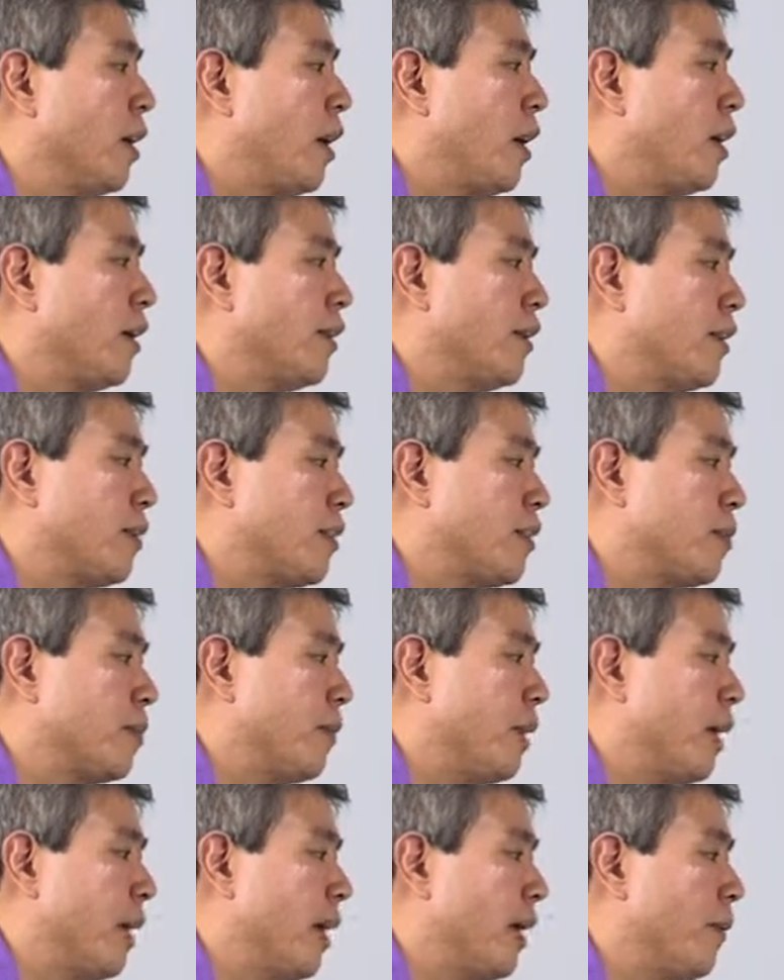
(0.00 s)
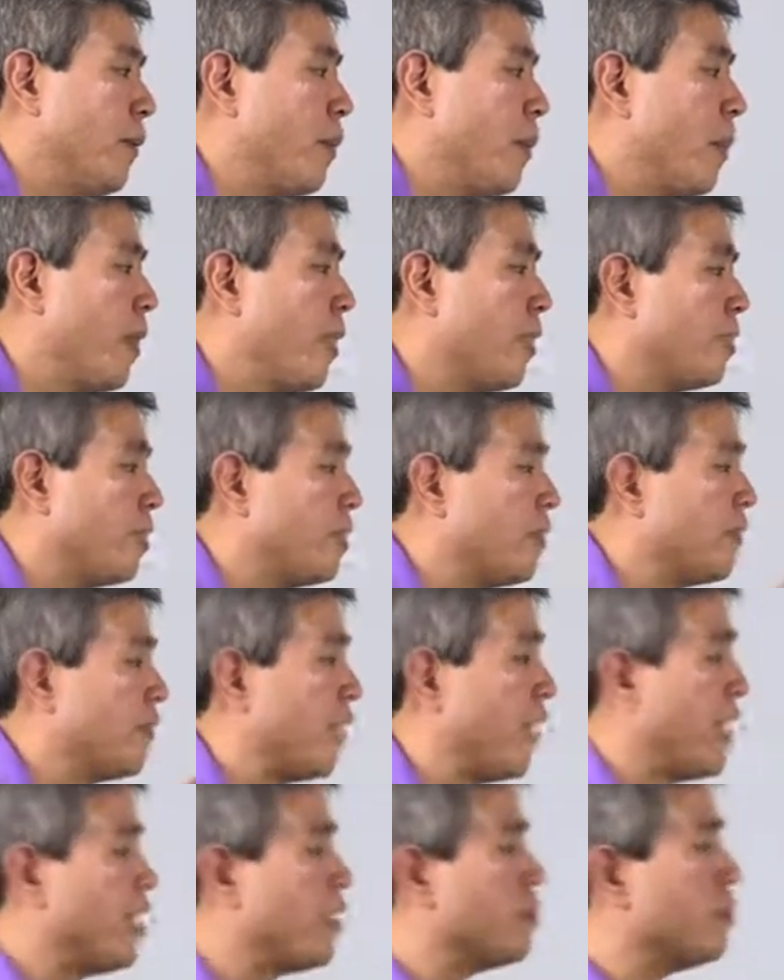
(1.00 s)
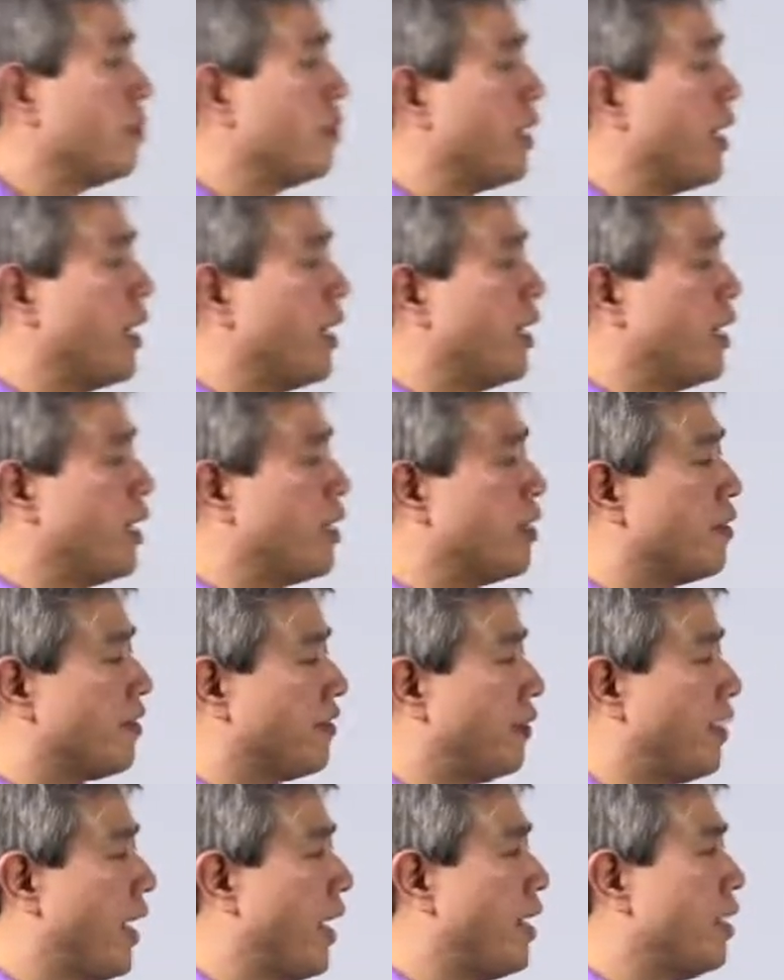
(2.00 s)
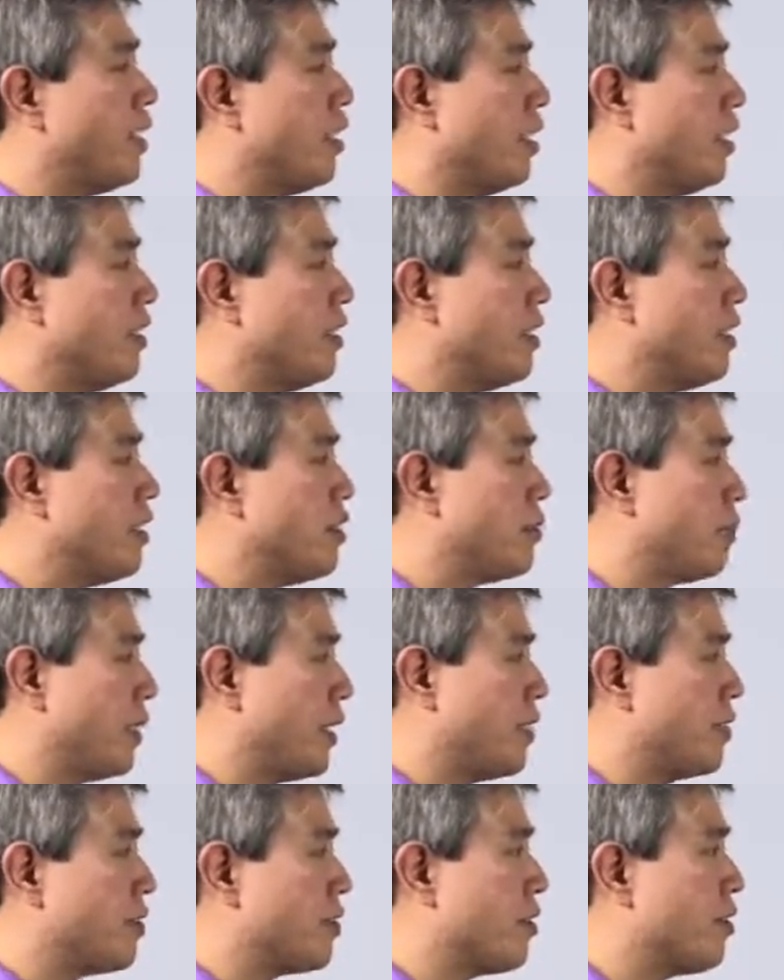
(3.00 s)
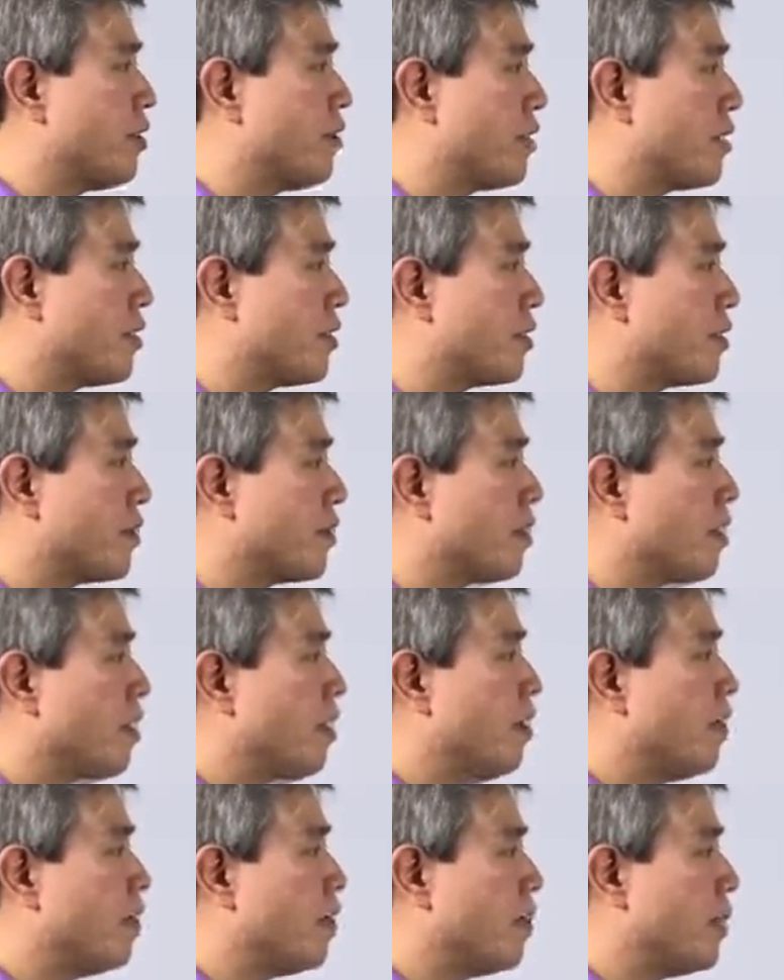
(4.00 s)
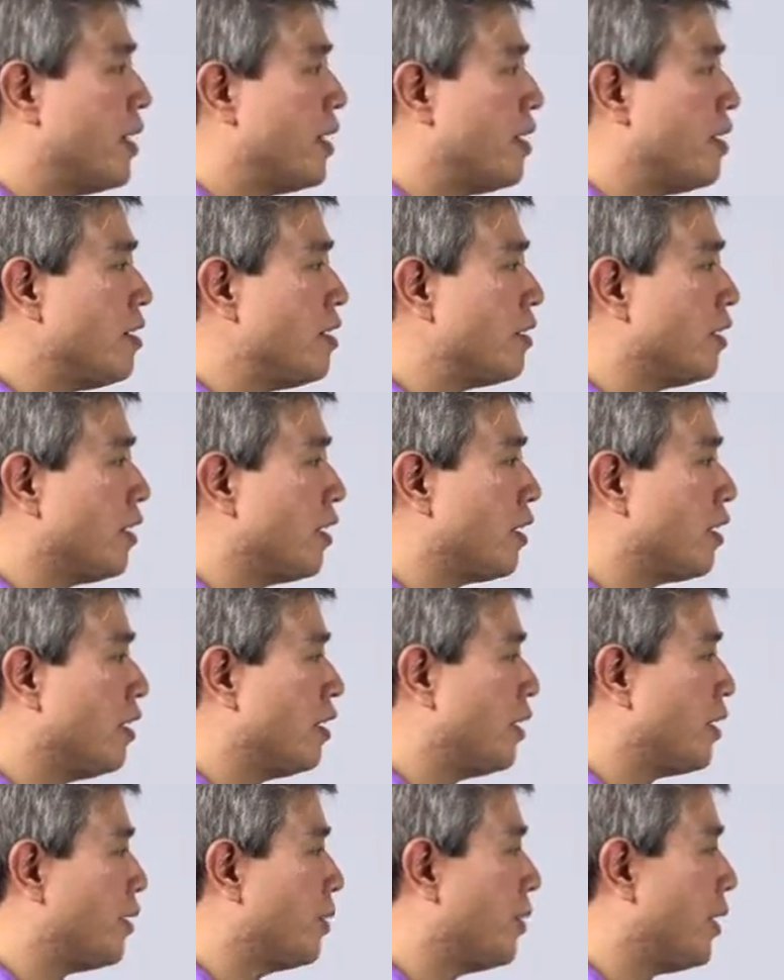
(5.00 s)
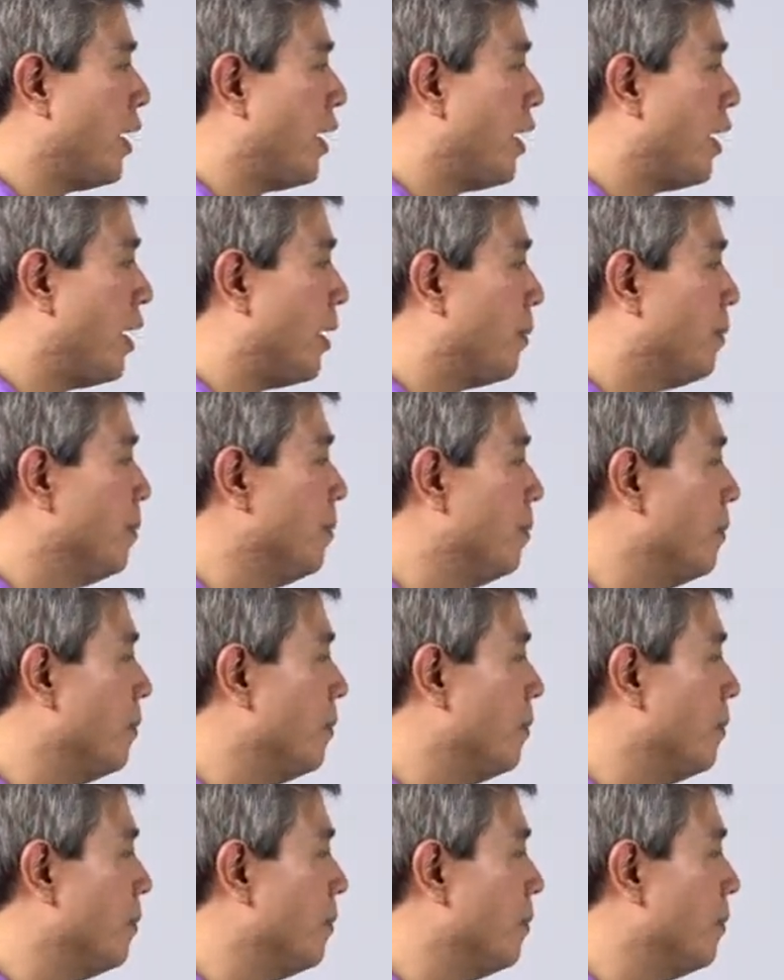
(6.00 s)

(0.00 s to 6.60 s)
on the display, the device will lay flat on the display surface. From here, click on OK.